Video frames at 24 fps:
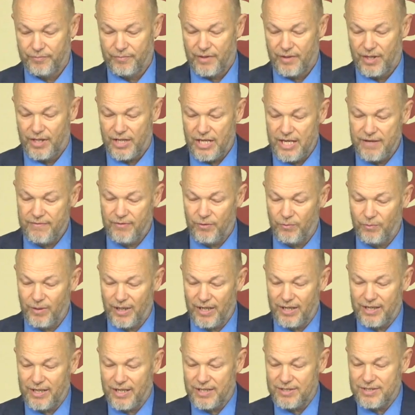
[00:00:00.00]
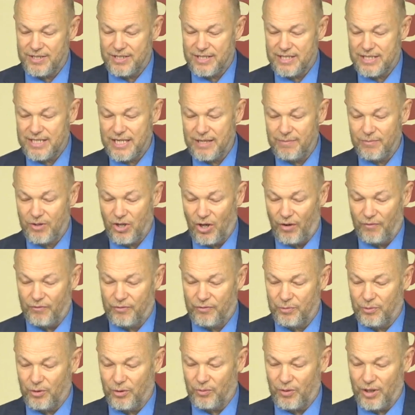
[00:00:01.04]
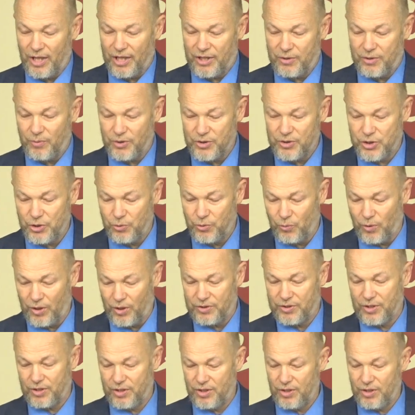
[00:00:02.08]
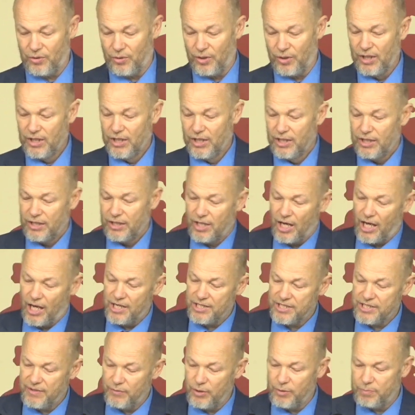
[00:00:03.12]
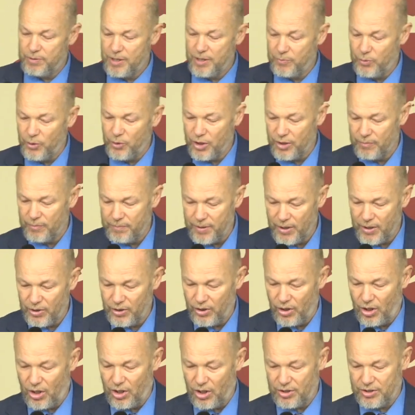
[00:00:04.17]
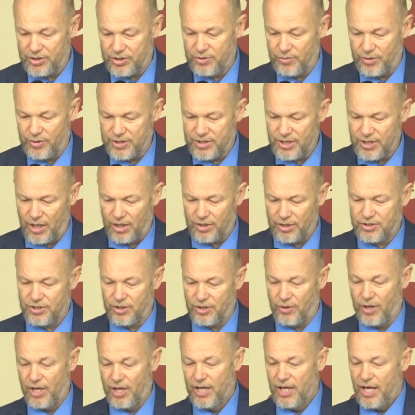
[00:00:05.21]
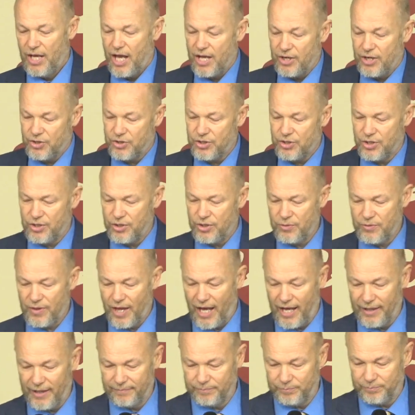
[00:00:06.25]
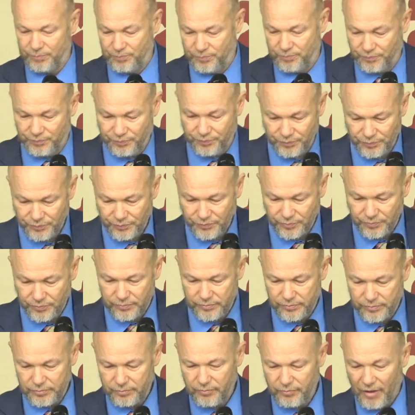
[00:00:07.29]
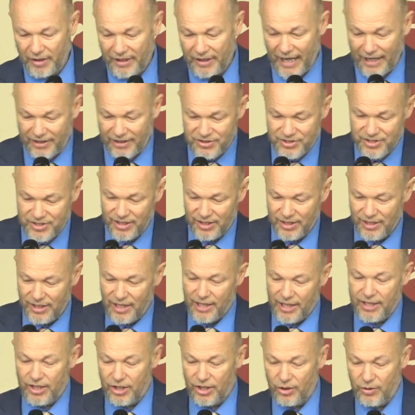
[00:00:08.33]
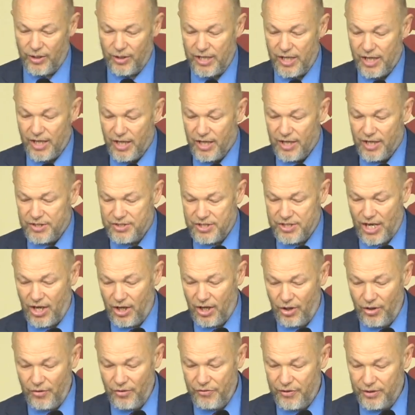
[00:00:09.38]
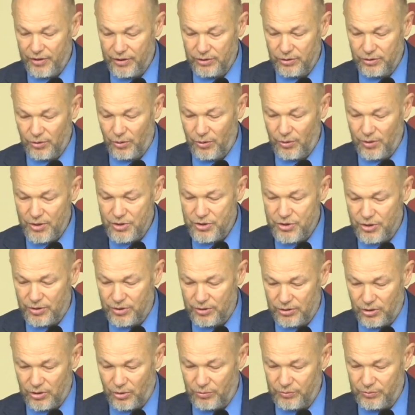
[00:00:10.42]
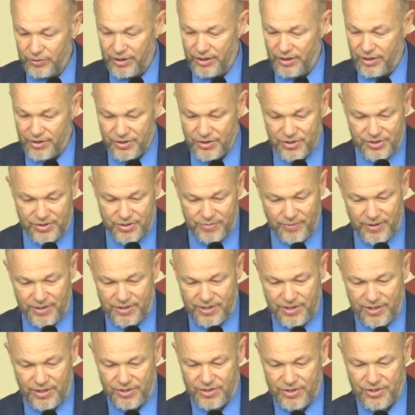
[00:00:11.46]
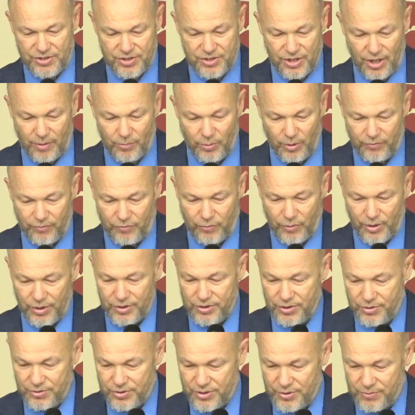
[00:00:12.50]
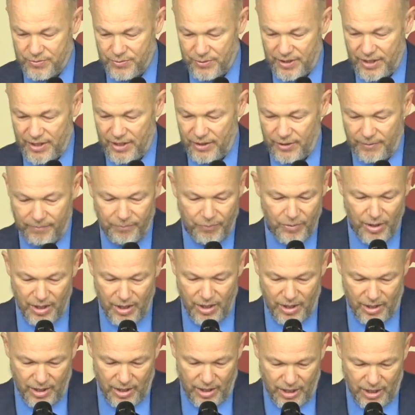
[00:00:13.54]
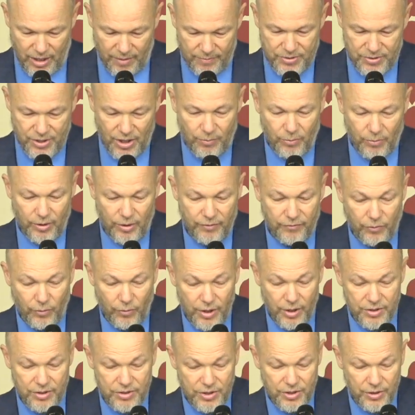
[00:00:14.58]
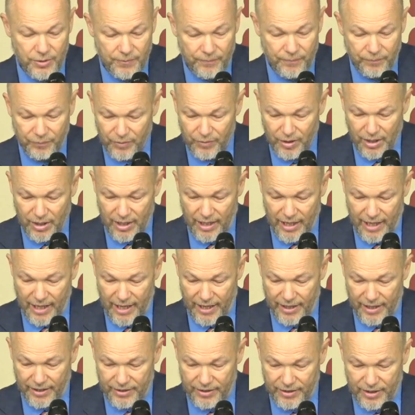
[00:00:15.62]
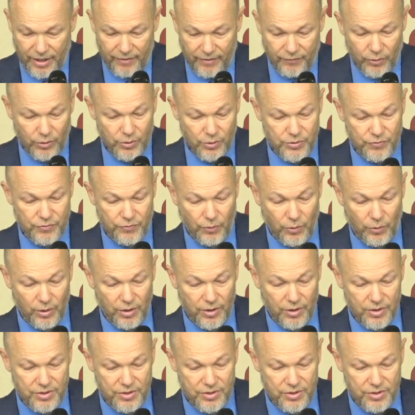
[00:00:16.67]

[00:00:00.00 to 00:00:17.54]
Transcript: Even when it doesn't seem comfortable or like what you want to do. God has given you people you can bear your heart to and talk to. And you should do that. Next. I got to hurry. Tell the Lord your loneliness. We see this in Psalm 142 since we're there. Psalm 142 and verse 4, it